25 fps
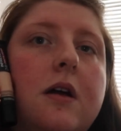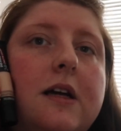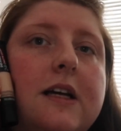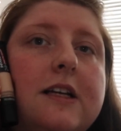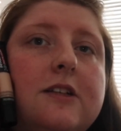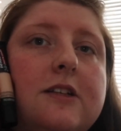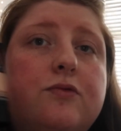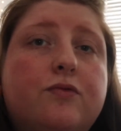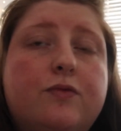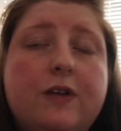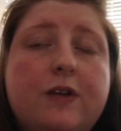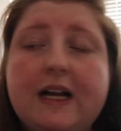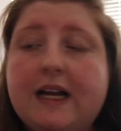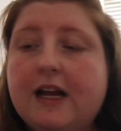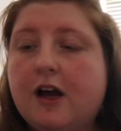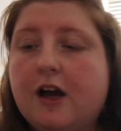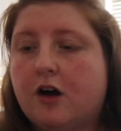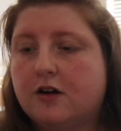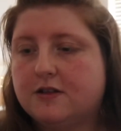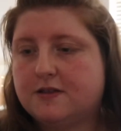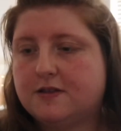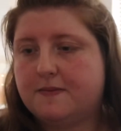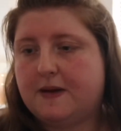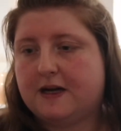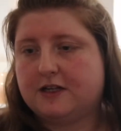It's really
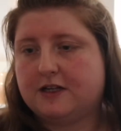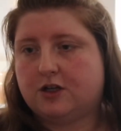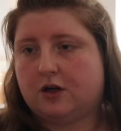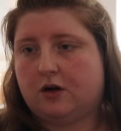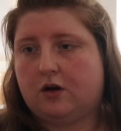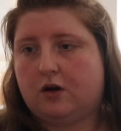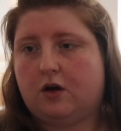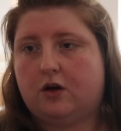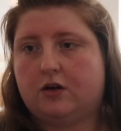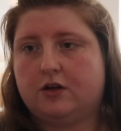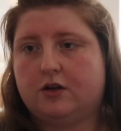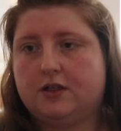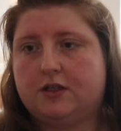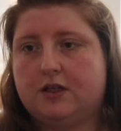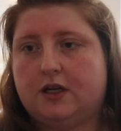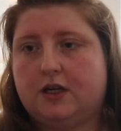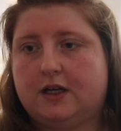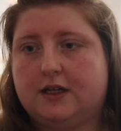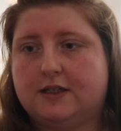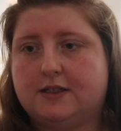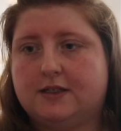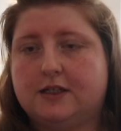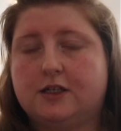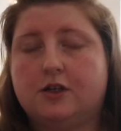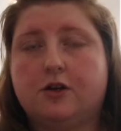hard to match online, and
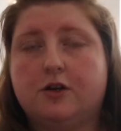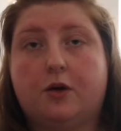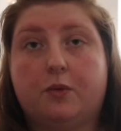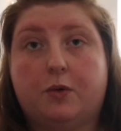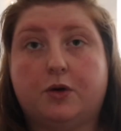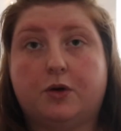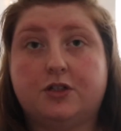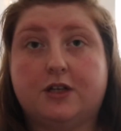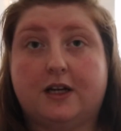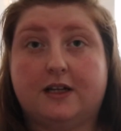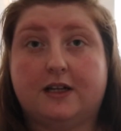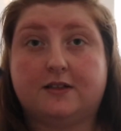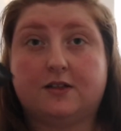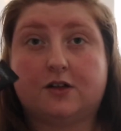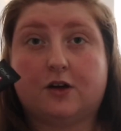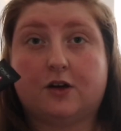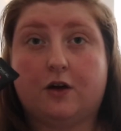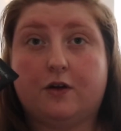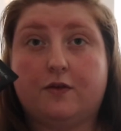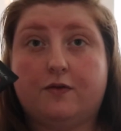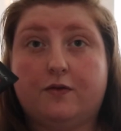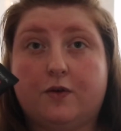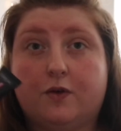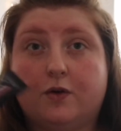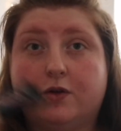I didn't know what shade to
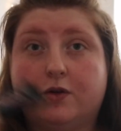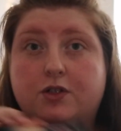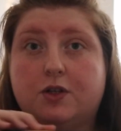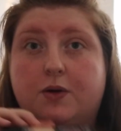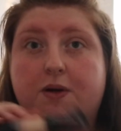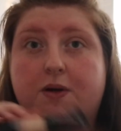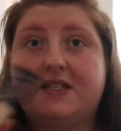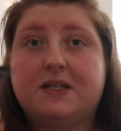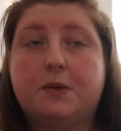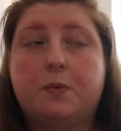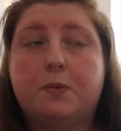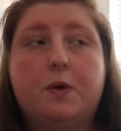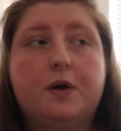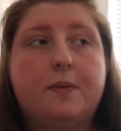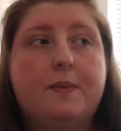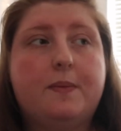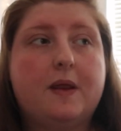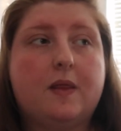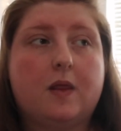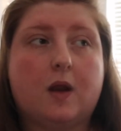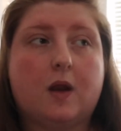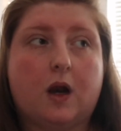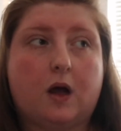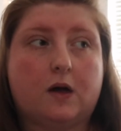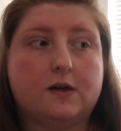go for, so I didn't want to
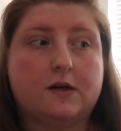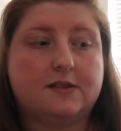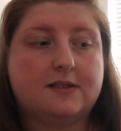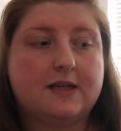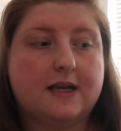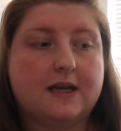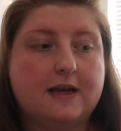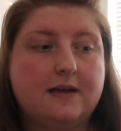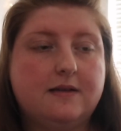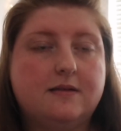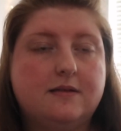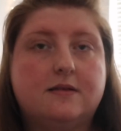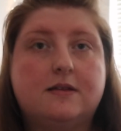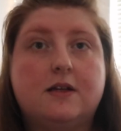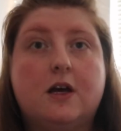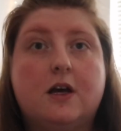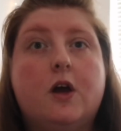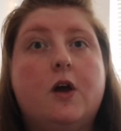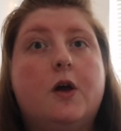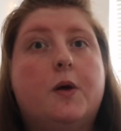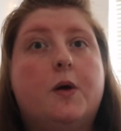pick the lightest,